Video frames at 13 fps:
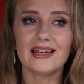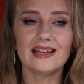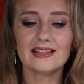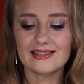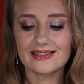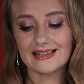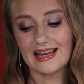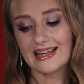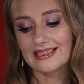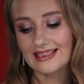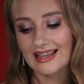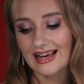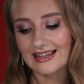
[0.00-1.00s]
It's a
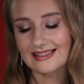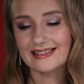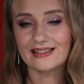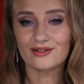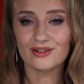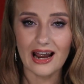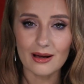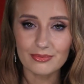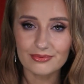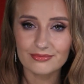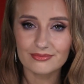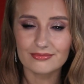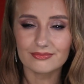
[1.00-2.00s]
nice scrub,
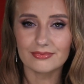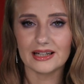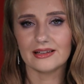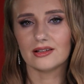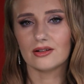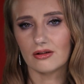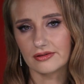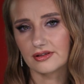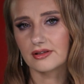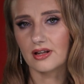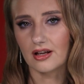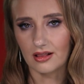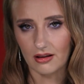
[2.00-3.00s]
but it
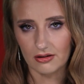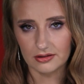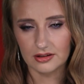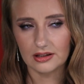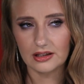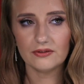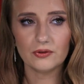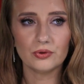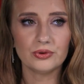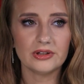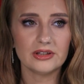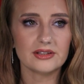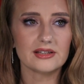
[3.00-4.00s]
costs a lot. If you
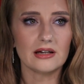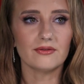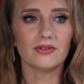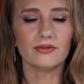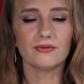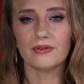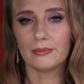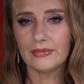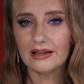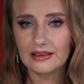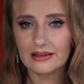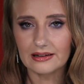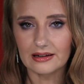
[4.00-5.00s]
need something
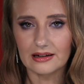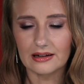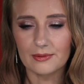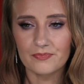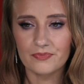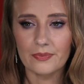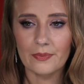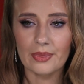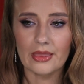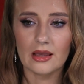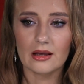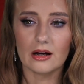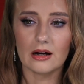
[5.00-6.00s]
familiar,
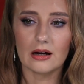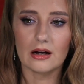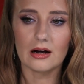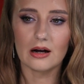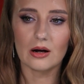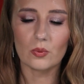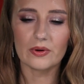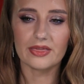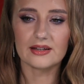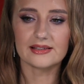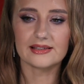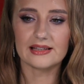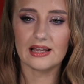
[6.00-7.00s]
with
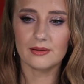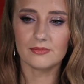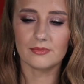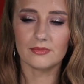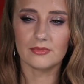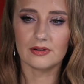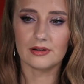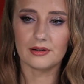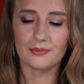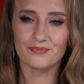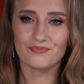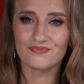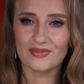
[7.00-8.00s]
the same,
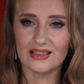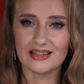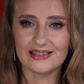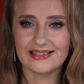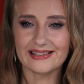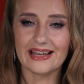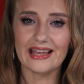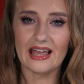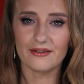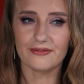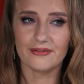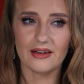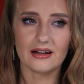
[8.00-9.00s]
let's say,
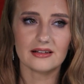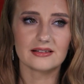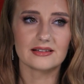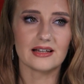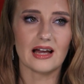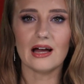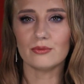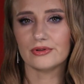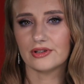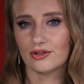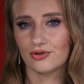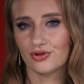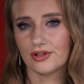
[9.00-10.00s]
effect, I would
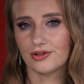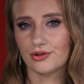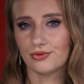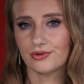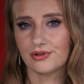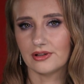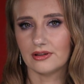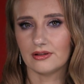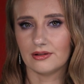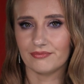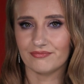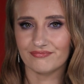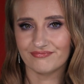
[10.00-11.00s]
suggest
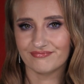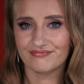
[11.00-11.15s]
using